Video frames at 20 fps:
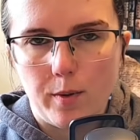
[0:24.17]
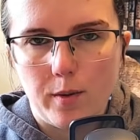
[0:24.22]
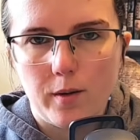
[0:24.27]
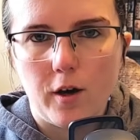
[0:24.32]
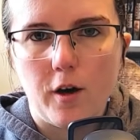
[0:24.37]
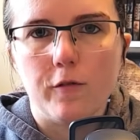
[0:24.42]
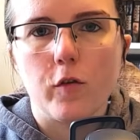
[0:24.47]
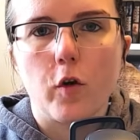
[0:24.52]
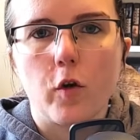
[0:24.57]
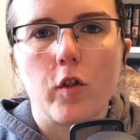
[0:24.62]

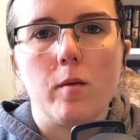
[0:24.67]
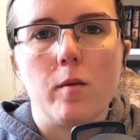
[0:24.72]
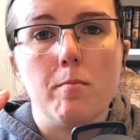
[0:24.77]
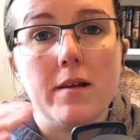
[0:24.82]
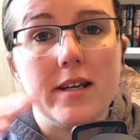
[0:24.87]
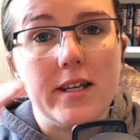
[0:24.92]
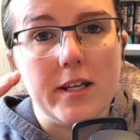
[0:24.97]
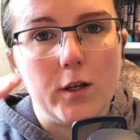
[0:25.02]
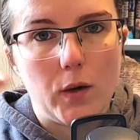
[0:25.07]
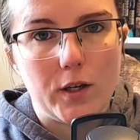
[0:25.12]
of other
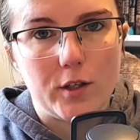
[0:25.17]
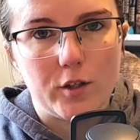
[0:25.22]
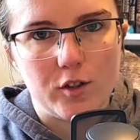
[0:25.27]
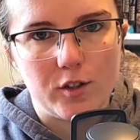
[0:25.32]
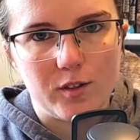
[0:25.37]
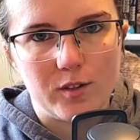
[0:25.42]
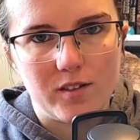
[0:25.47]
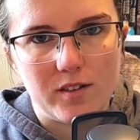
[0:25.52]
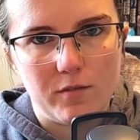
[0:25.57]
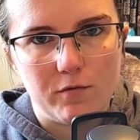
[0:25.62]
mini
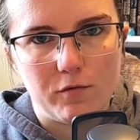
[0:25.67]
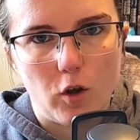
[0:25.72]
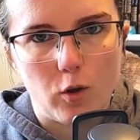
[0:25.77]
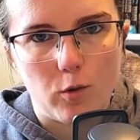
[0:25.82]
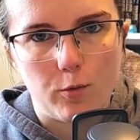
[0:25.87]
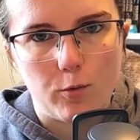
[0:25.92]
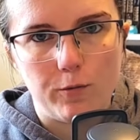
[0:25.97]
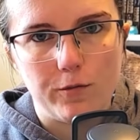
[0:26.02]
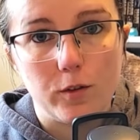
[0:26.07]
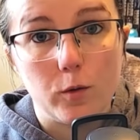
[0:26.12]
questions
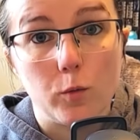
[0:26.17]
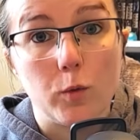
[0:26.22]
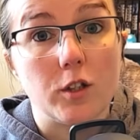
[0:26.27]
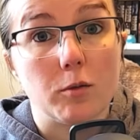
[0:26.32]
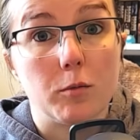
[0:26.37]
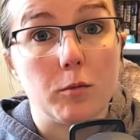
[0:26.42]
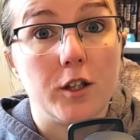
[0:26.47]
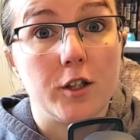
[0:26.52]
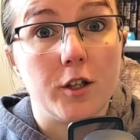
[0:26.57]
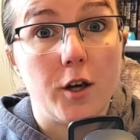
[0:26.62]
involved, which I'm
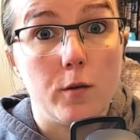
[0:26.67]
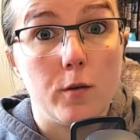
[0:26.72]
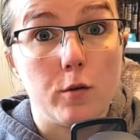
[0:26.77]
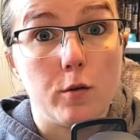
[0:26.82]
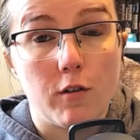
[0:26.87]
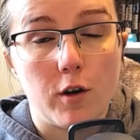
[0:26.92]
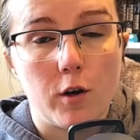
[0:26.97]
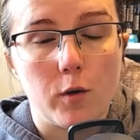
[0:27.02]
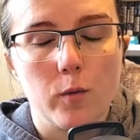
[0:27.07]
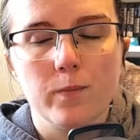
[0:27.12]
going to go
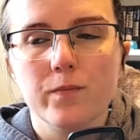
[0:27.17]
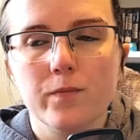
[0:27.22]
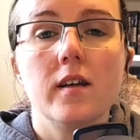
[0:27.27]
through.